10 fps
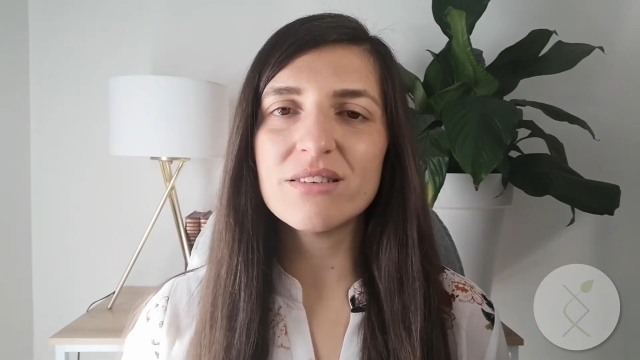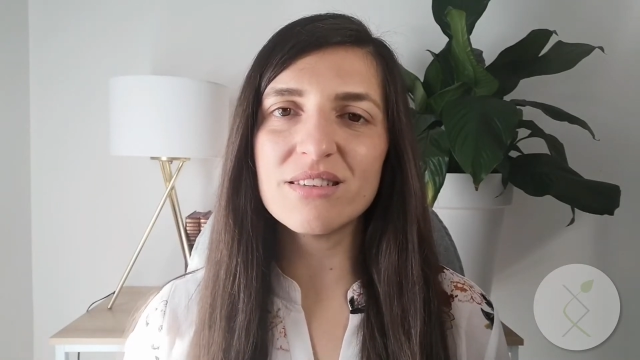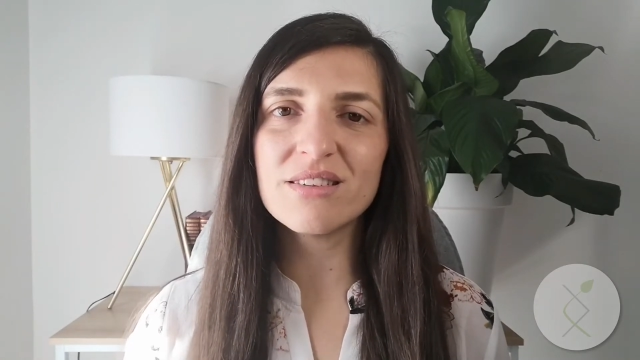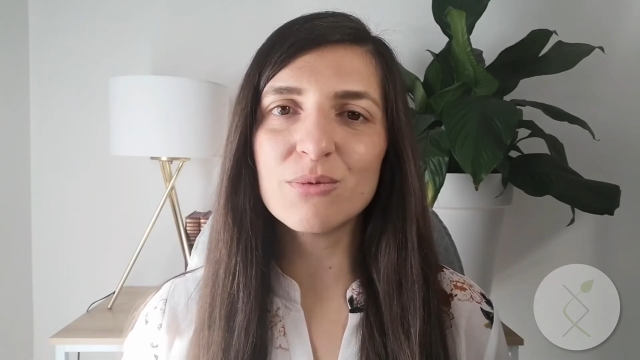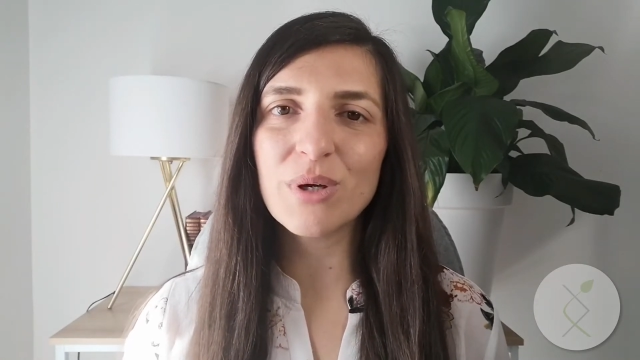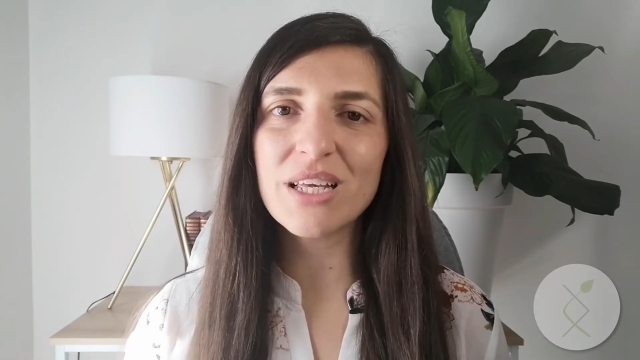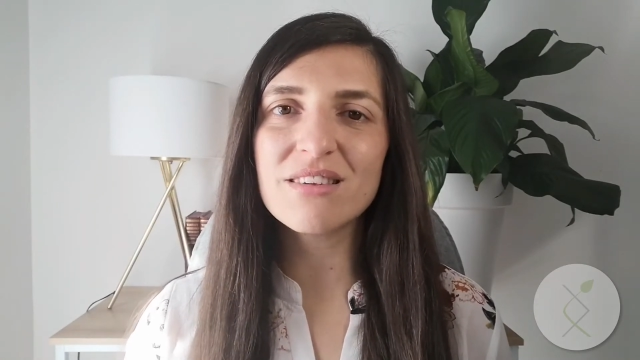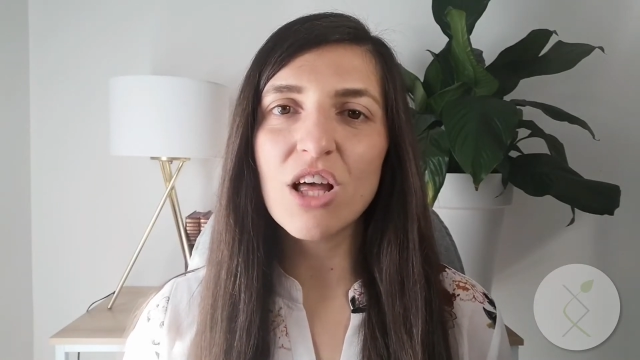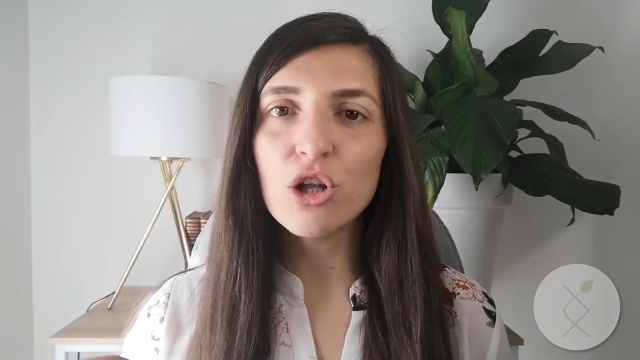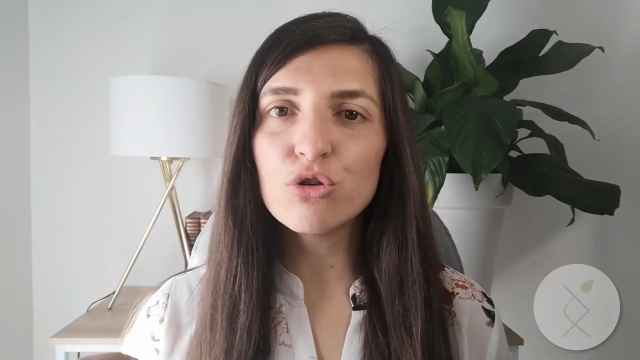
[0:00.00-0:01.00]
this
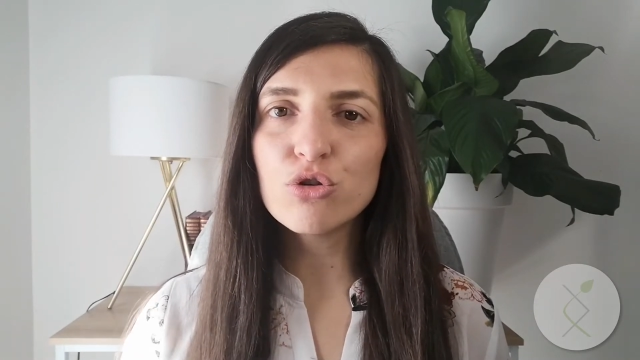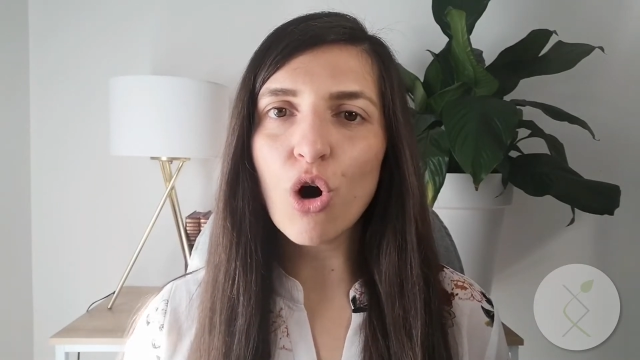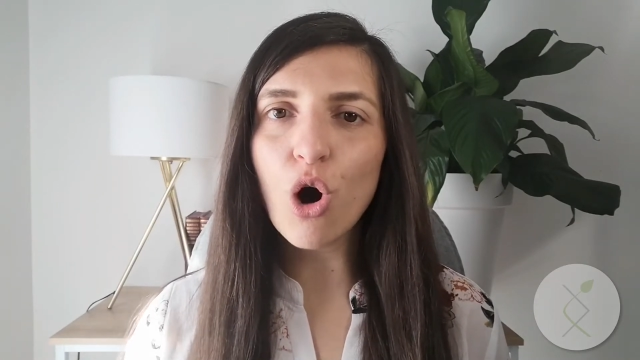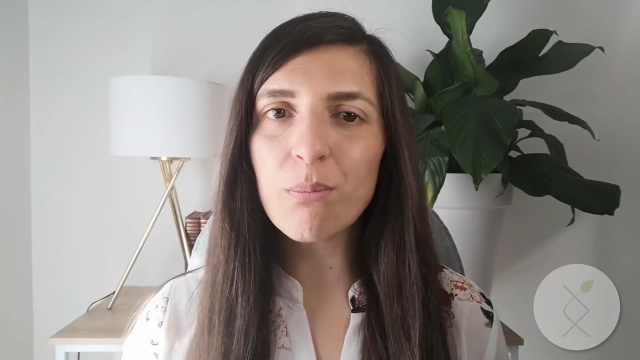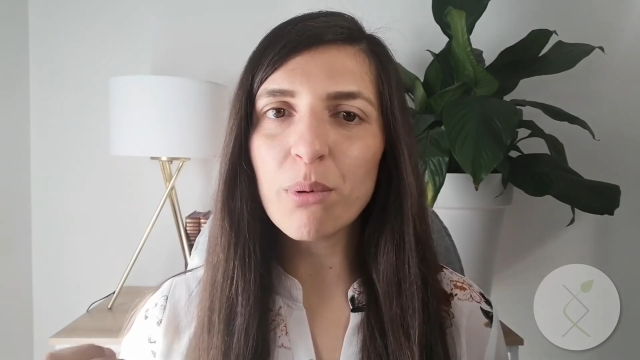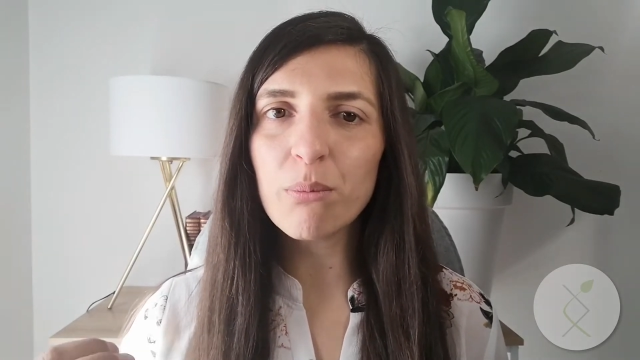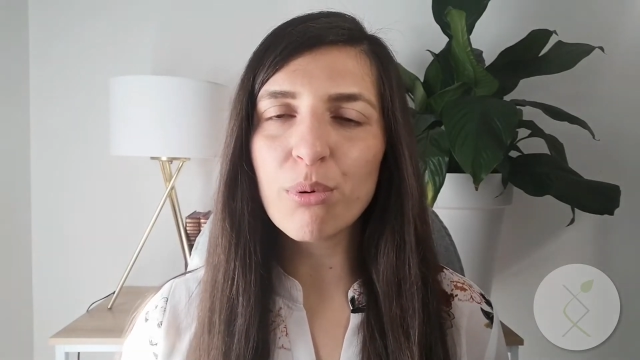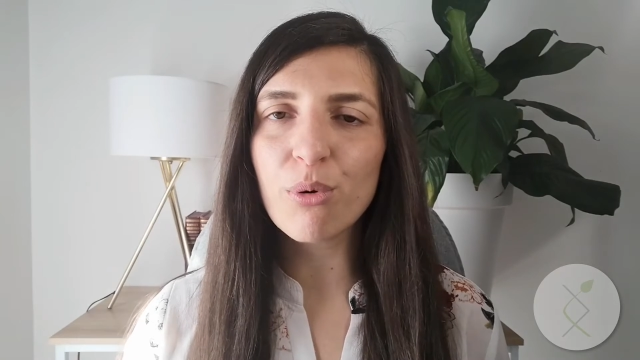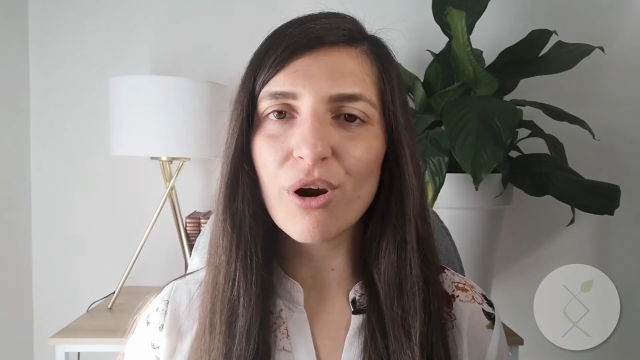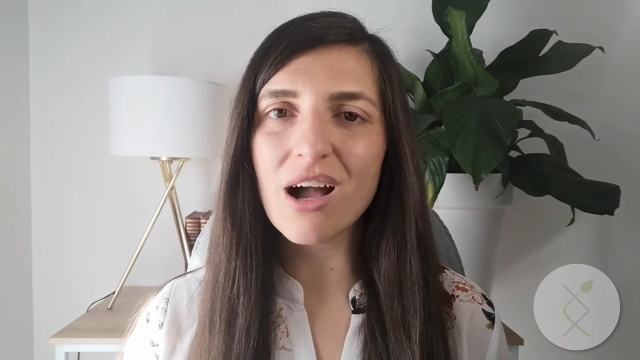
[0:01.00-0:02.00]
week's top
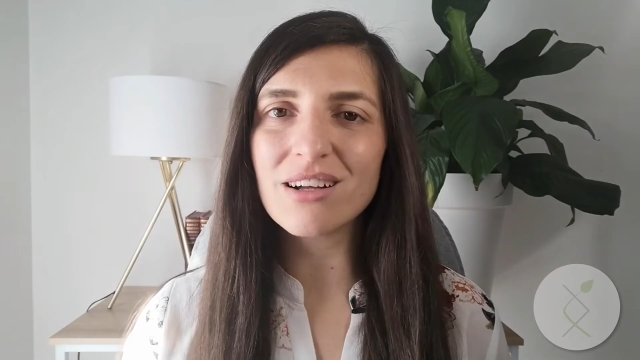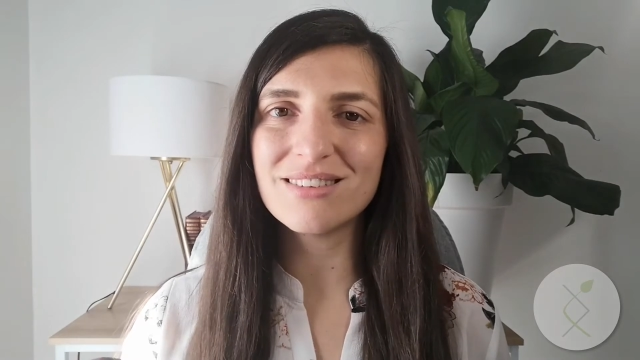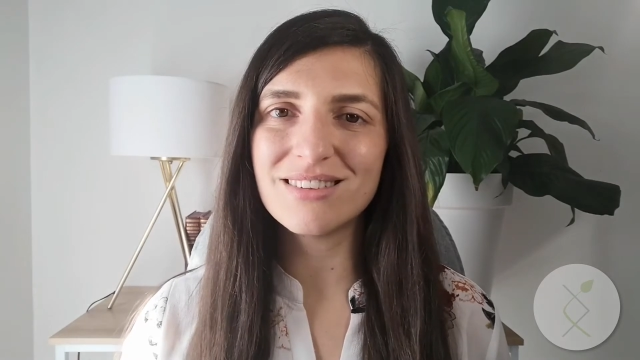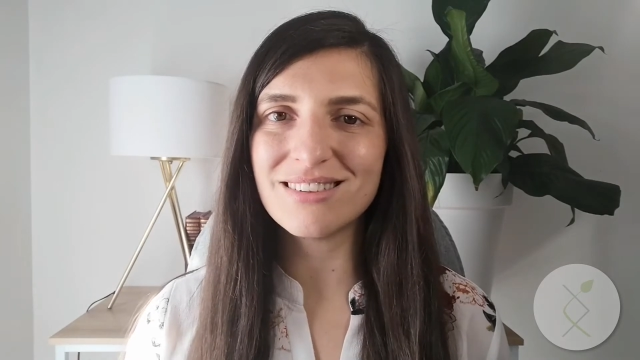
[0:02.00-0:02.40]
product